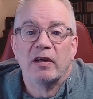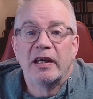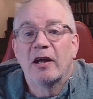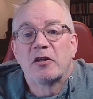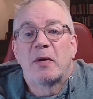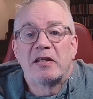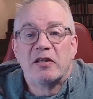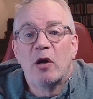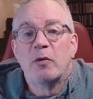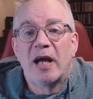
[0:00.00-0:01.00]
He also has
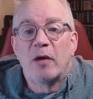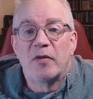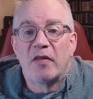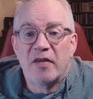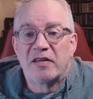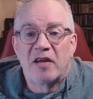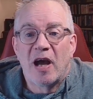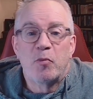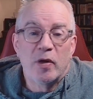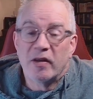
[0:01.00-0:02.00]
no doubt that this
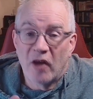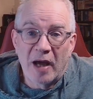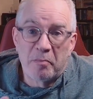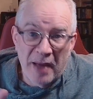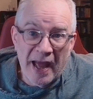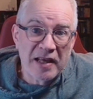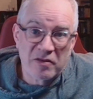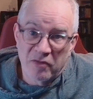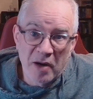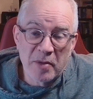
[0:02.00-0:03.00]
cup would not pass
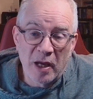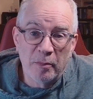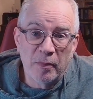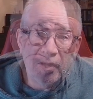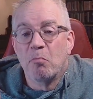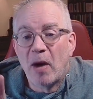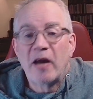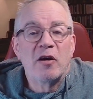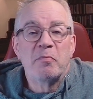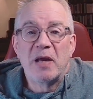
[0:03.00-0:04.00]
from him.
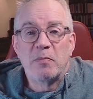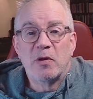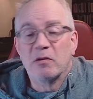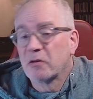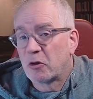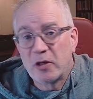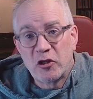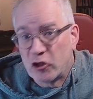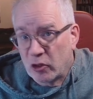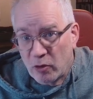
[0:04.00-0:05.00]
Modern people,
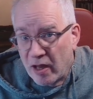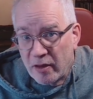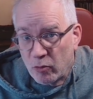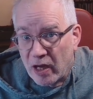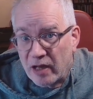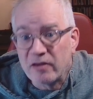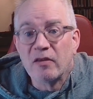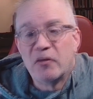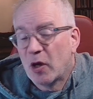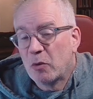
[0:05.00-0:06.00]
Christian or otherwise,
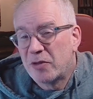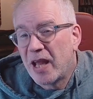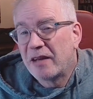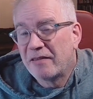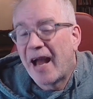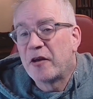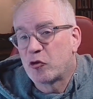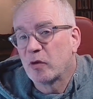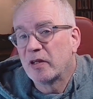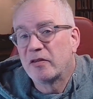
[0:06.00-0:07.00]
don't take
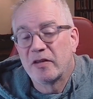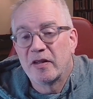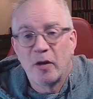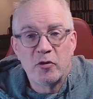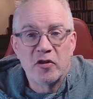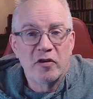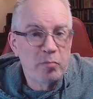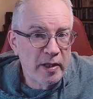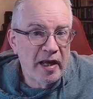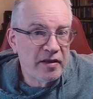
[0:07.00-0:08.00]
naturally to the notion of
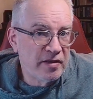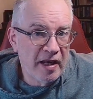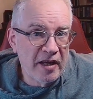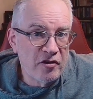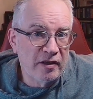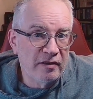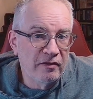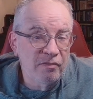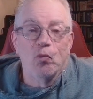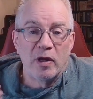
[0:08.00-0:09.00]
predestination.
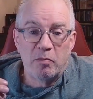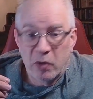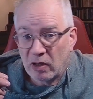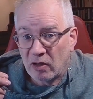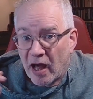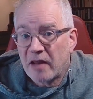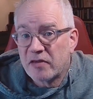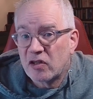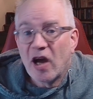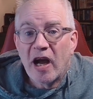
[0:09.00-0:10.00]
We put a lot of
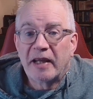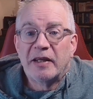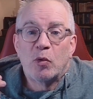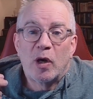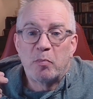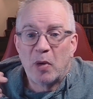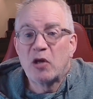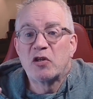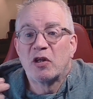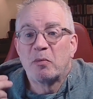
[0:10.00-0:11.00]
stock into our
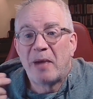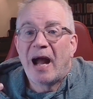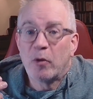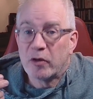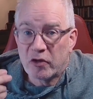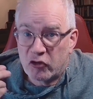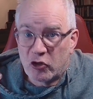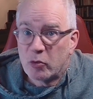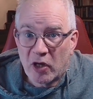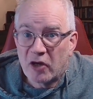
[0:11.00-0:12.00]
personal power to
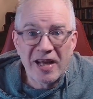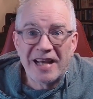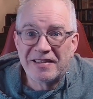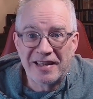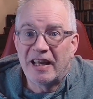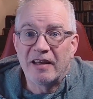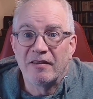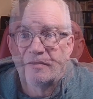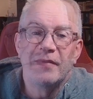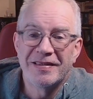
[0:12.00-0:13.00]
choose our destiny.
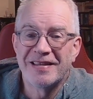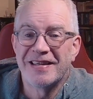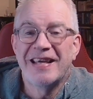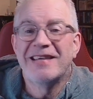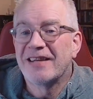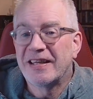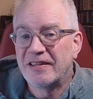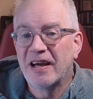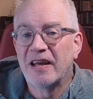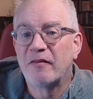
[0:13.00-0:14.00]
This is easily
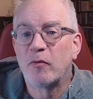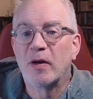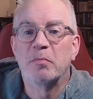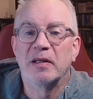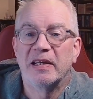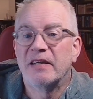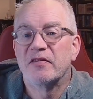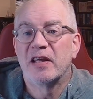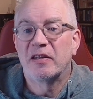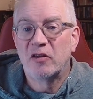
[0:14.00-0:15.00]
done if one
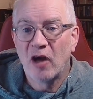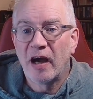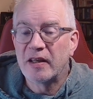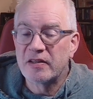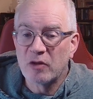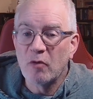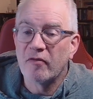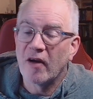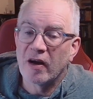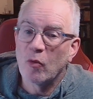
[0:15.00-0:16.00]
believes that God is so
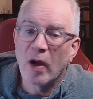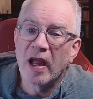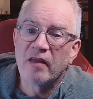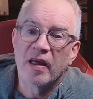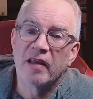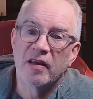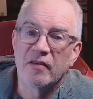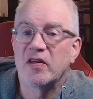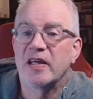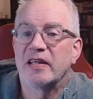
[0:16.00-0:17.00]
far away that
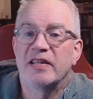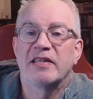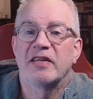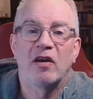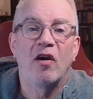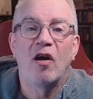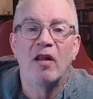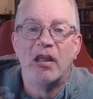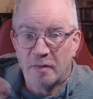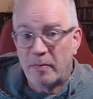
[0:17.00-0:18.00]
if he exists at
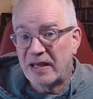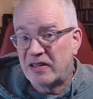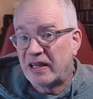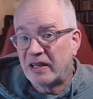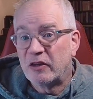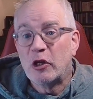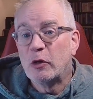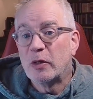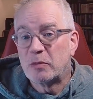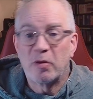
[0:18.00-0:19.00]
all, the best he can
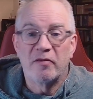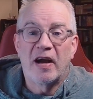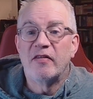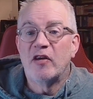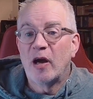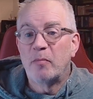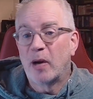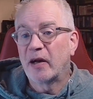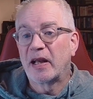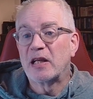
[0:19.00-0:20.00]
do is provide the odd
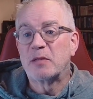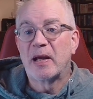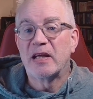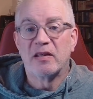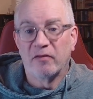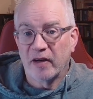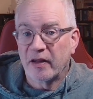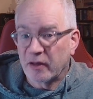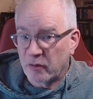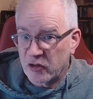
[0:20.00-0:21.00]
parking space in front
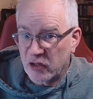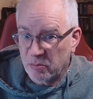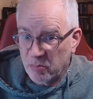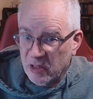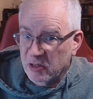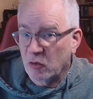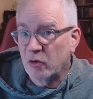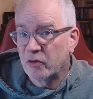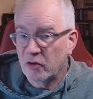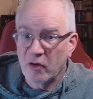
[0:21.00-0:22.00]
of the Christian
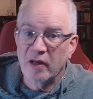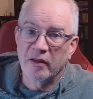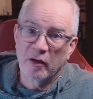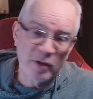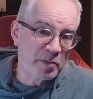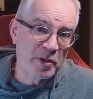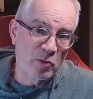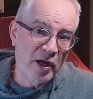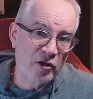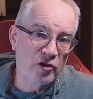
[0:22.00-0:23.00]
bookstore during the Christmas
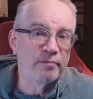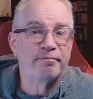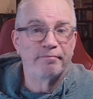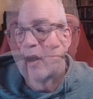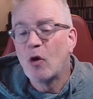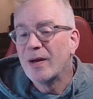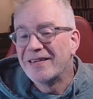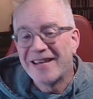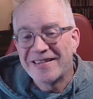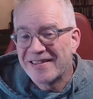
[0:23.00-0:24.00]
rush. Owen
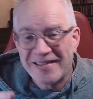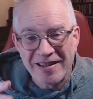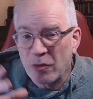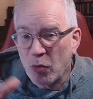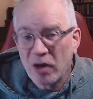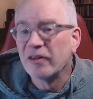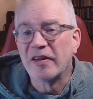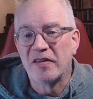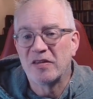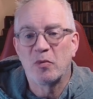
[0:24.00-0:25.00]
doesn't see the world
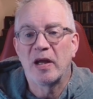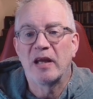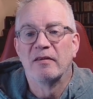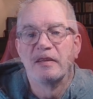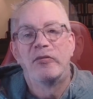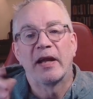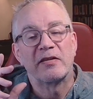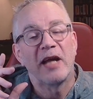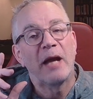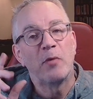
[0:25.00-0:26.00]
in this way. Next
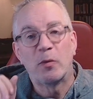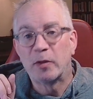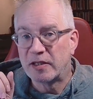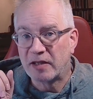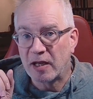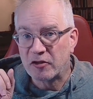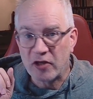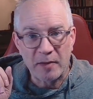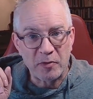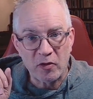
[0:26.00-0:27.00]
time we will discuss
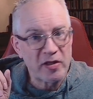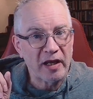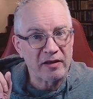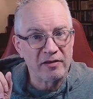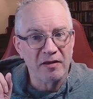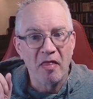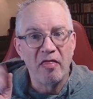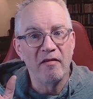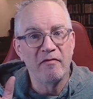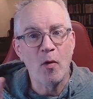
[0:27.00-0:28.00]
Chapter 6,
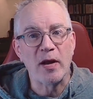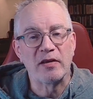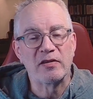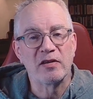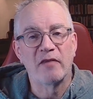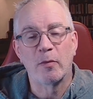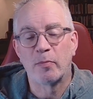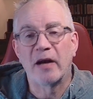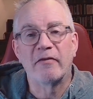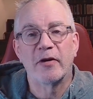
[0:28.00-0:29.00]
The Voice of A
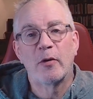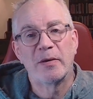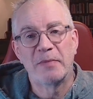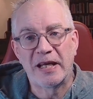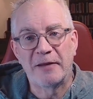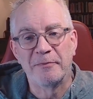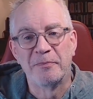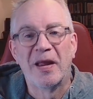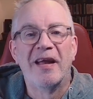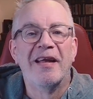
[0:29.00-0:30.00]
Prayer for Owen Meany.
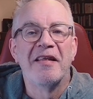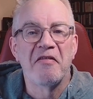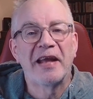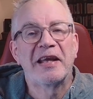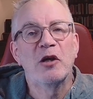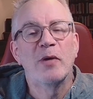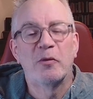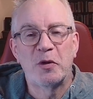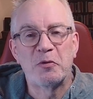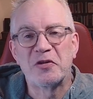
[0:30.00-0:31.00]
Thank you, and
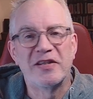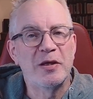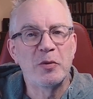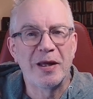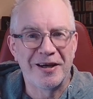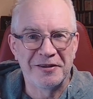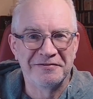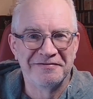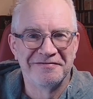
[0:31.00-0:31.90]
we will see you there.